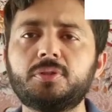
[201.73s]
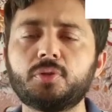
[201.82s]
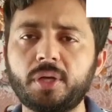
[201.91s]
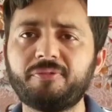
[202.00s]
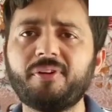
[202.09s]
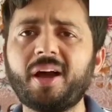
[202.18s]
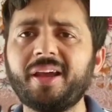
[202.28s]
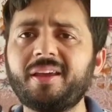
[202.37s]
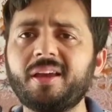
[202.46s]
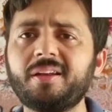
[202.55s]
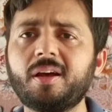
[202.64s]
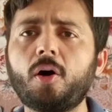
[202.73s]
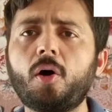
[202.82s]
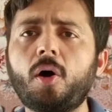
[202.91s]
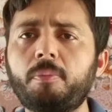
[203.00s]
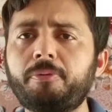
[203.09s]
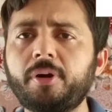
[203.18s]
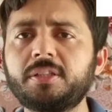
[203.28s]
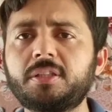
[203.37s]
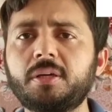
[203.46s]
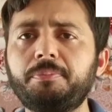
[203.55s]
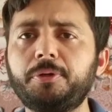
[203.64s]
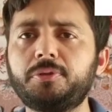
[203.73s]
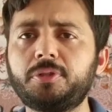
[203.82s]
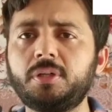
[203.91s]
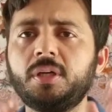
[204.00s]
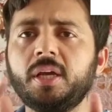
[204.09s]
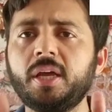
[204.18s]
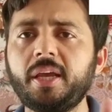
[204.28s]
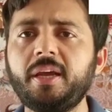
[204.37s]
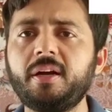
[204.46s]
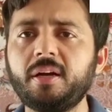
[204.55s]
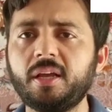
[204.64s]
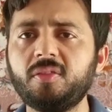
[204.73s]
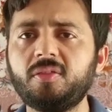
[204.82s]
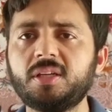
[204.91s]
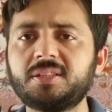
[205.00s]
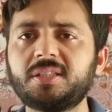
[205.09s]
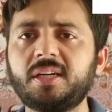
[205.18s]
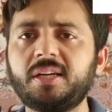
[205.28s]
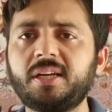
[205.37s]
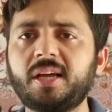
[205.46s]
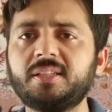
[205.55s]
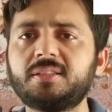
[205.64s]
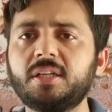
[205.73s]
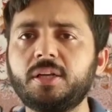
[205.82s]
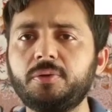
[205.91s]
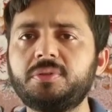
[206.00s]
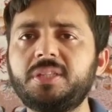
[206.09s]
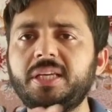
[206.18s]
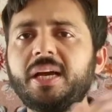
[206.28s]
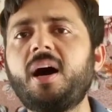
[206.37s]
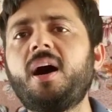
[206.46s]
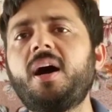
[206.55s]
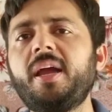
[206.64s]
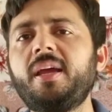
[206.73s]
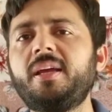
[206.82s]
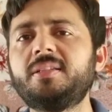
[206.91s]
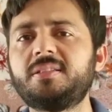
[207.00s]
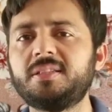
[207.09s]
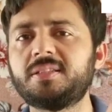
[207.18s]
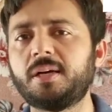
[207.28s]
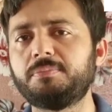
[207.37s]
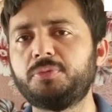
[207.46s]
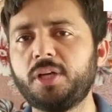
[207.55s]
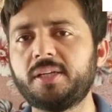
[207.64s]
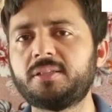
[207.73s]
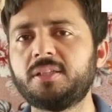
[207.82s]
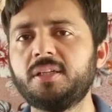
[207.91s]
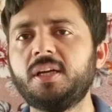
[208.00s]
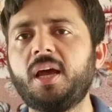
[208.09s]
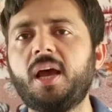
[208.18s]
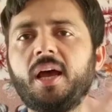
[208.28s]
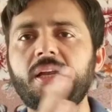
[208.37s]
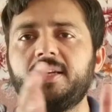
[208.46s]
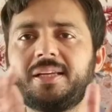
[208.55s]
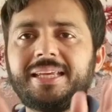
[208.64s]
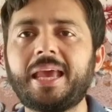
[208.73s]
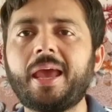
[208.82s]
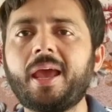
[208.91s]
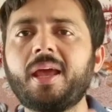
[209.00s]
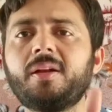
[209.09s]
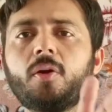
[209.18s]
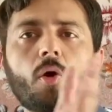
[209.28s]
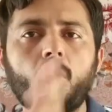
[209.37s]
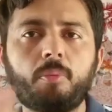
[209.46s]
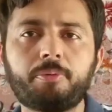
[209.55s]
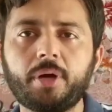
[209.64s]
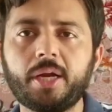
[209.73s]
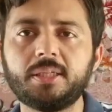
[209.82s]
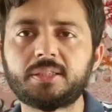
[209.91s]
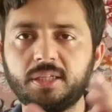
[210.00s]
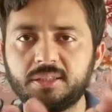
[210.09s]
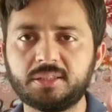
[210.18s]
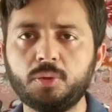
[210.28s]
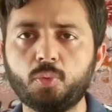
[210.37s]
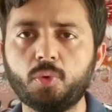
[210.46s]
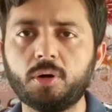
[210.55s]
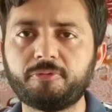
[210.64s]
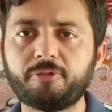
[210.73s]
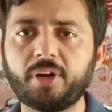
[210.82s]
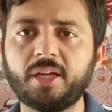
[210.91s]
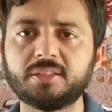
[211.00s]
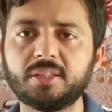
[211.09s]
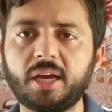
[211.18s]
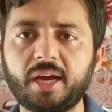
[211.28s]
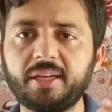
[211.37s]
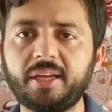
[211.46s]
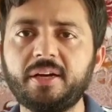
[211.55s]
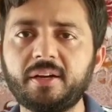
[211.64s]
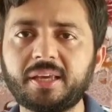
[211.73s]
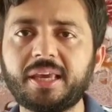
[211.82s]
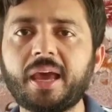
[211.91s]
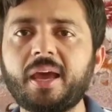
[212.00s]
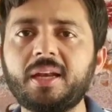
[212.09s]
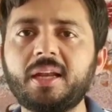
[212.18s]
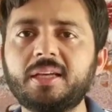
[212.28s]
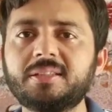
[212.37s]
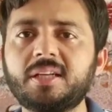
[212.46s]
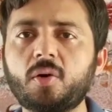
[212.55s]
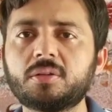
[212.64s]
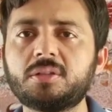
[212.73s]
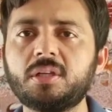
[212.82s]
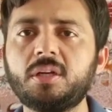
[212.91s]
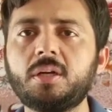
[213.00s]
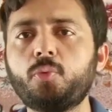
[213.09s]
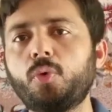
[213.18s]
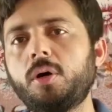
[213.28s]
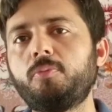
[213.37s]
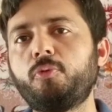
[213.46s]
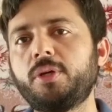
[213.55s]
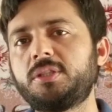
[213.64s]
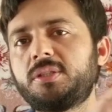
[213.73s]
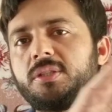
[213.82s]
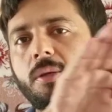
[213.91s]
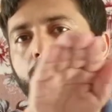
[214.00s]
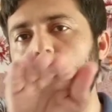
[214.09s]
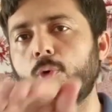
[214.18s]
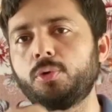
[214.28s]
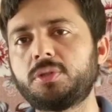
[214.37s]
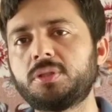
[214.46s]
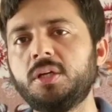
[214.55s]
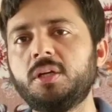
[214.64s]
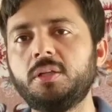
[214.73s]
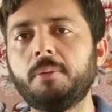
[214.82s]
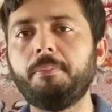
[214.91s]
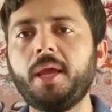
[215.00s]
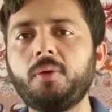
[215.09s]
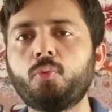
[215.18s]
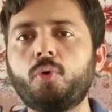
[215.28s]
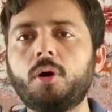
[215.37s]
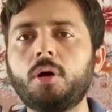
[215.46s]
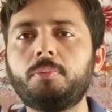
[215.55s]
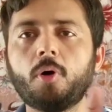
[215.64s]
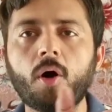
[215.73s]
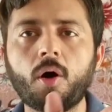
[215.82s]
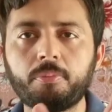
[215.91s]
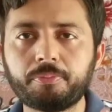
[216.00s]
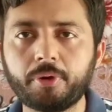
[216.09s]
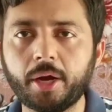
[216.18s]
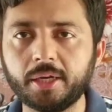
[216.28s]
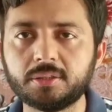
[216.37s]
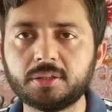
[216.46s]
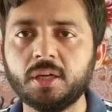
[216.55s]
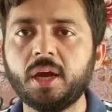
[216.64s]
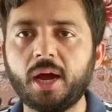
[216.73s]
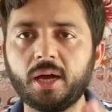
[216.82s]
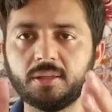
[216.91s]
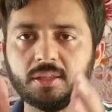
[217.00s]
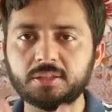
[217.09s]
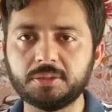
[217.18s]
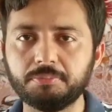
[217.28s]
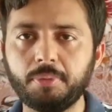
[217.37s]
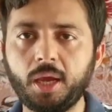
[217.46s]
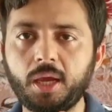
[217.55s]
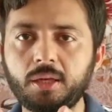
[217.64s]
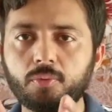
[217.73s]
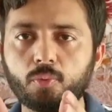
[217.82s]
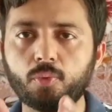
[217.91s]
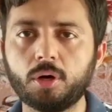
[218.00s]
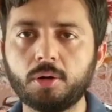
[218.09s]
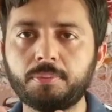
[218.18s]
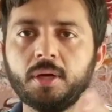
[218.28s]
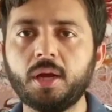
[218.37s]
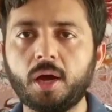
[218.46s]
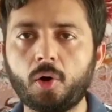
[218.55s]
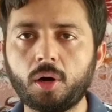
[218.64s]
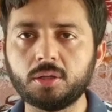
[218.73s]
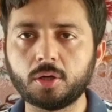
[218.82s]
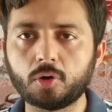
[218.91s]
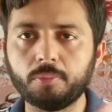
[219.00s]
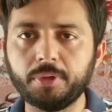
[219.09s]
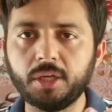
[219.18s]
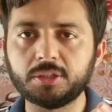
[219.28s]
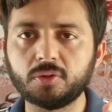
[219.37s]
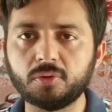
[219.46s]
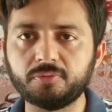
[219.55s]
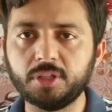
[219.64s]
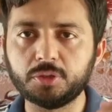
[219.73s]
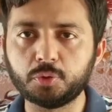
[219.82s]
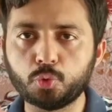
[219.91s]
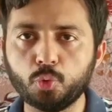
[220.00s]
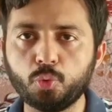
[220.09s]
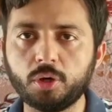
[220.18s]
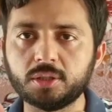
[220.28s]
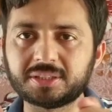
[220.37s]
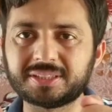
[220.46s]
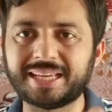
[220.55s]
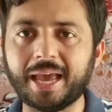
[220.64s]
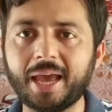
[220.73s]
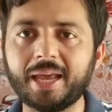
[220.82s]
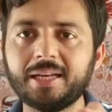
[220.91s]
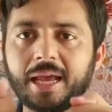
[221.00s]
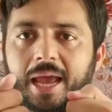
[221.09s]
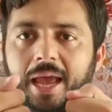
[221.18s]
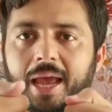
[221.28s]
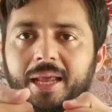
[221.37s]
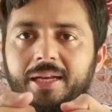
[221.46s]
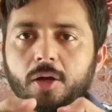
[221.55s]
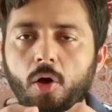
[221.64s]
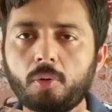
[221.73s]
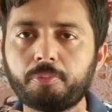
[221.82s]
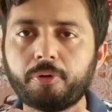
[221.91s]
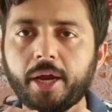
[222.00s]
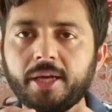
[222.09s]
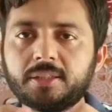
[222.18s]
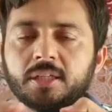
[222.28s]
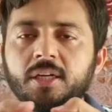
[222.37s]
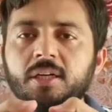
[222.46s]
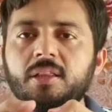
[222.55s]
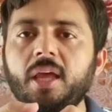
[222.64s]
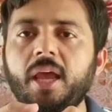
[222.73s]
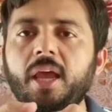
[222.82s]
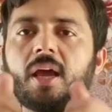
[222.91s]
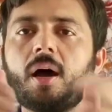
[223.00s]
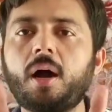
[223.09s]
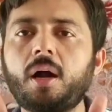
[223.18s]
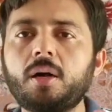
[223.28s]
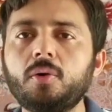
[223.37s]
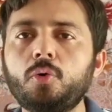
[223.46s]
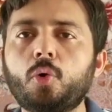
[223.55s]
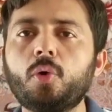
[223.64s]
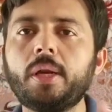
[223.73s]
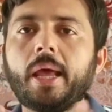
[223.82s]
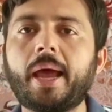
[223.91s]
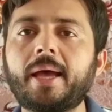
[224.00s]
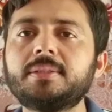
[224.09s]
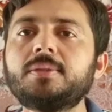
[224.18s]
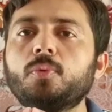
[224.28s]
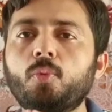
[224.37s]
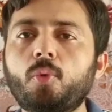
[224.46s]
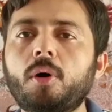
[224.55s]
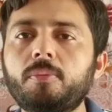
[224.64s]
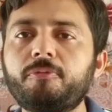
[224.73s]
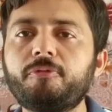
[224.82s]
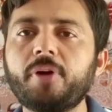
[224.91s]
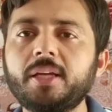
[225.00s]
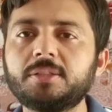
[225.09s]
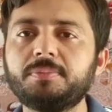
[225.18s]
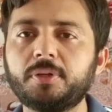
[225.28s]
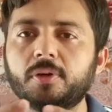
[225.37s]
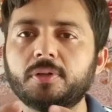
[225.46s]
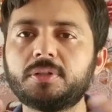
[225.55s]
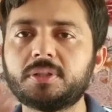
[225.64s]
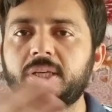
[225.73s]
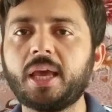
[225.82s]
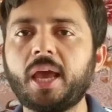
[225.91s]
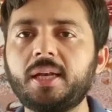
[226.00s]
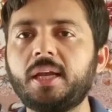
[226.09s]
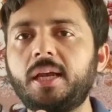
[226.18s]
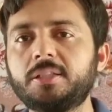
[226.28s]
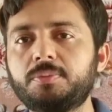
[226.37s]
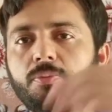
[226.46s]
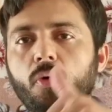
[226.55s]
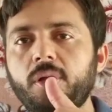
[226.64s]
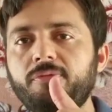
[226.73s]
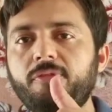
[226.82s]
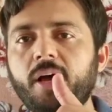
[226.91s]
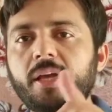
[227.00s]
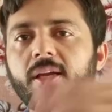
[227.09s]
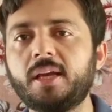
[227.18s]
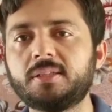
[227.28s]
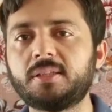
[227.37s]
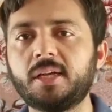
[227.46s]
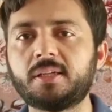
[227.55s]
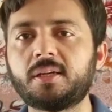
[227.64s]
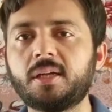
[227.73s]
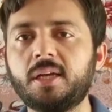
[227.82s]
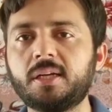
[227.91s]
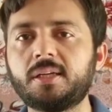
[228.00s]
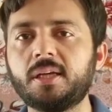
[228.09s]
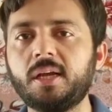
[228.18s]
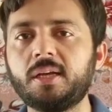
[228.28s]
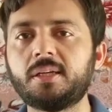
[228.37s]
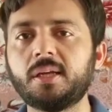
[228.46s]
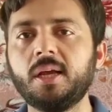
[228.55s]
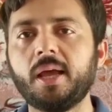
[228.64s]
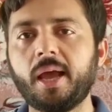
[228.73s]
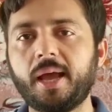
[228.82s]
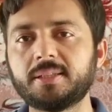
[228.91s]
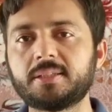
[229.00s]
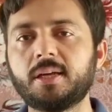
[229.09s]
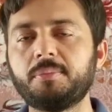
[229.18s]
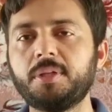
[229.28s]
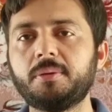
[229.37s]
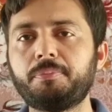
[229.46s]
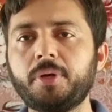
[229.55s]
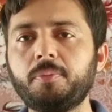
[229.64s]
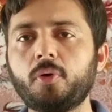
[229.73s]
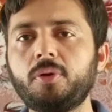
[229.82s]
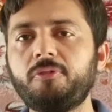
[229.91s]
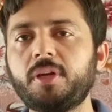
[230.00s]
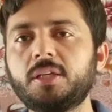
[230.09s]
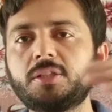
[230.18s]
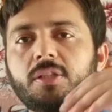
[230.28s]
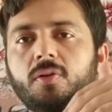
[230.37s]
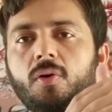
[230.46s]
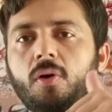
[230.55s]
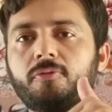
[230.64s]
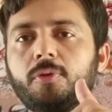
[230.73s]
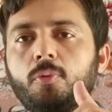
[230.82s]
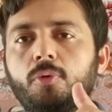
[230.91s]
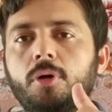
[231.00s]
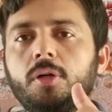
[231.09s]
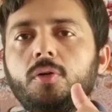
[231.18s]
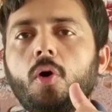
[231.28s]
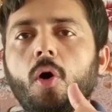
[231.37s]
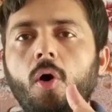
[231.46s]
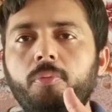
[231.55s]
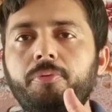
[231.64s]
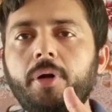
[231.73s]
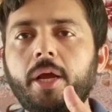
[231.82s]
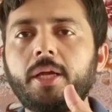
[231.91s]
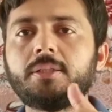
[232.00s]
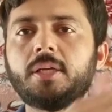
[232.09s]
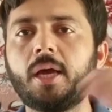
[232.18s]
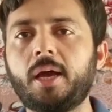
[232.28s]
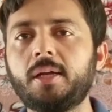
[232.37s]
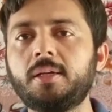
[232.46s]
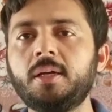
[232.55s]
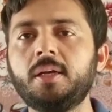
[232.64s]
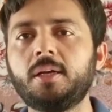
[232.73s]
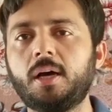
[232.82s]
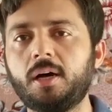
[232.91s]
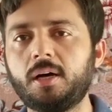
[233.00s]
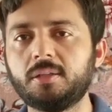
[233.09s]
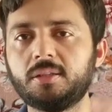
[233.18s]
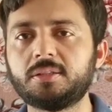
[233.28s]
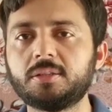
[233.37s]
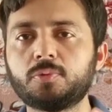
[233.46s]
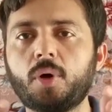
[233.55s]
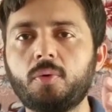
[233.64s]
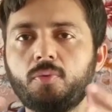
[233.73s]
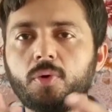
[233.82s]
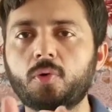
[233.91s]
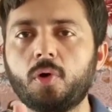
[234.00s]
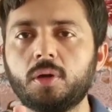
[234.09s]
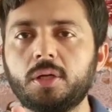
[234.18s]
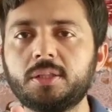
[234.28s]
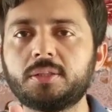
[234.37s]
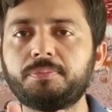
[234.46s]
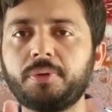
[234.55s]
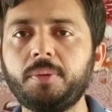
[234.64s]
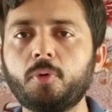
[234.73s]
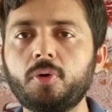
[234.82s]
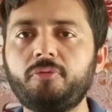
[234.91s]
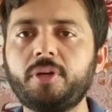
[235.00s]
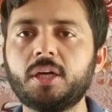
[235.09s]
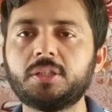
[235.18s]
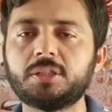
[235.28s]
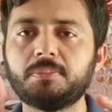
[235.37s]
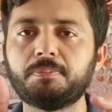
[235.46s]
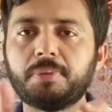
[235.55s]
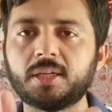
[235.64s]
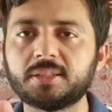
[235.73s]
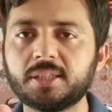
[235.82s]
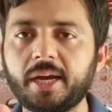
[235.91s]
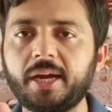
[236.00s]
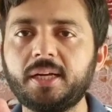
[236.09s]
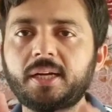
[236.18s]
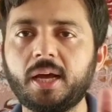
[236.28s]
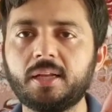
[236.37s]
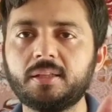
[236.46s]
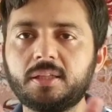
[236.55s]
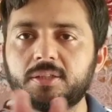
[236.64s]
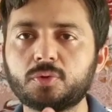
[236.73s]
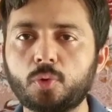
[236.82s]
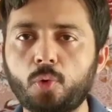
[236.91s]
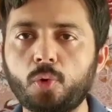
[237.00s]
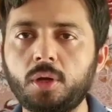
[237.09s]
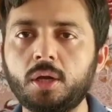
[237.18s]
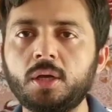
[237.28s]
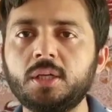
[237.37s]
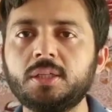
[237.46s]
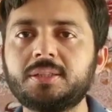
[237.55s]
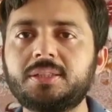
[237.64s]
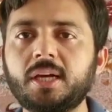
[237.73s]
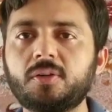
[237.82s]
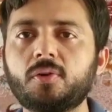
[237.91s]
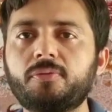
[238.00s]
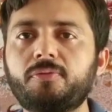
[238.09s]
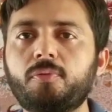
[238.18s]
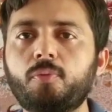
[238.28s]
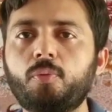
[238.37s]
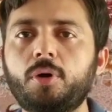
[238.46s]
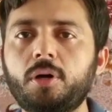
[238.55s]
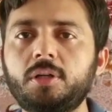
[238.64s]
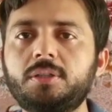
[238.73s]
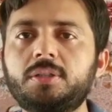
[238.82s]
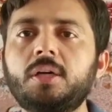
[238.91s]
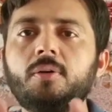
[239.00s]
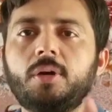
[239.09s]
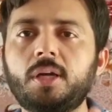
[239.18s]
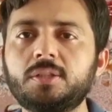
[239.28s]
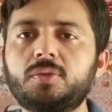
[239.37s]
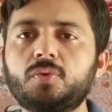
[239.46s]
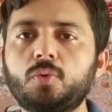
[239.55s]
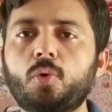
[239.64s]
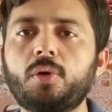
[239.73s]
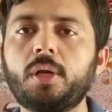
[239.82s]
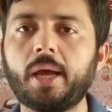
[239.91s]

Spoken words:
So if I can operate computer, here in this sentence you see I is the subject and can operate is the verb phrase, and here can is an auxiliary verb which supports the main verb operate, and this main verb or the combination of these two words can and operate, they are known as verb phrase because can is modifying it has come in the pre-modification of the word operate, and this is why we call it pre-modification plus head, and this whole set of words is known